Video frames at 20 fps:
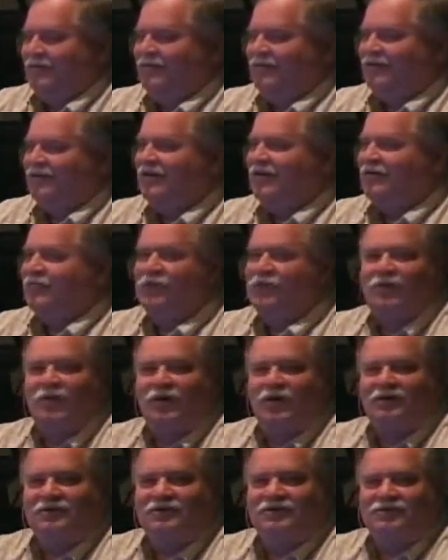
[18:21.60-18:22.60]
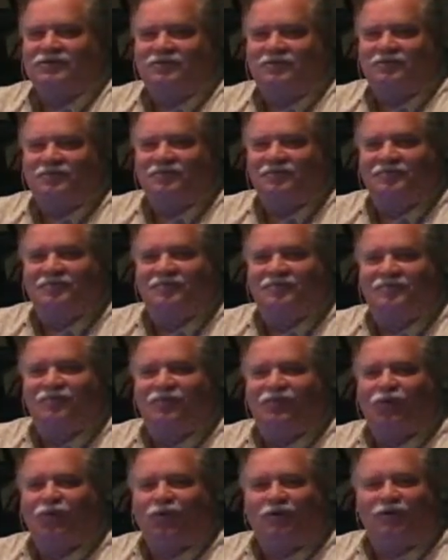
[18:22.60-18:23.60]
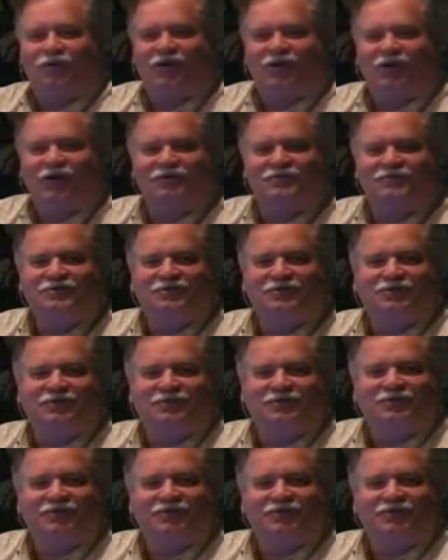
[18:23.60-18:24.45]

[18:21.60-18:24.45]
that requires some more looking into.